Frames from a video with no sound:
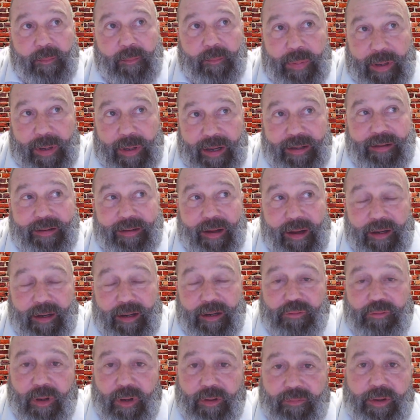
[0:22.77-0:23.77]
being data
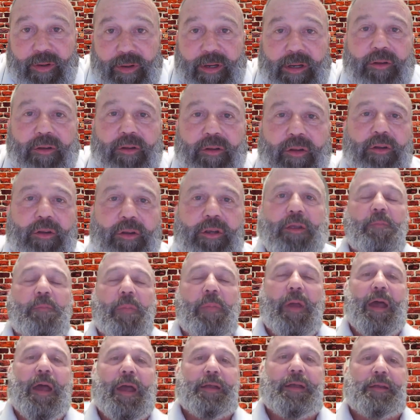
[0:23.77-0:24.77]
driven and looking
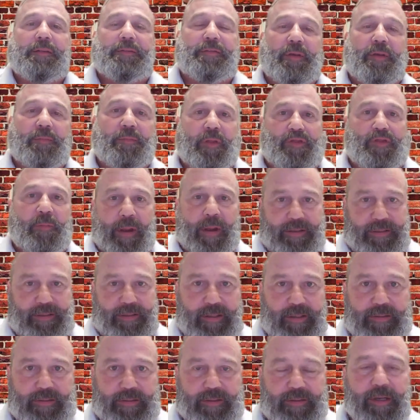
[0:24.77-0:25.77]
back at some of the
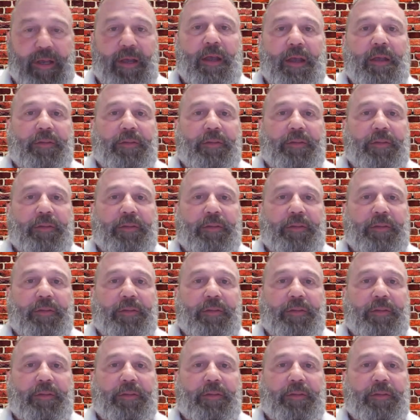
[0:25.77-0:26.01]
basics.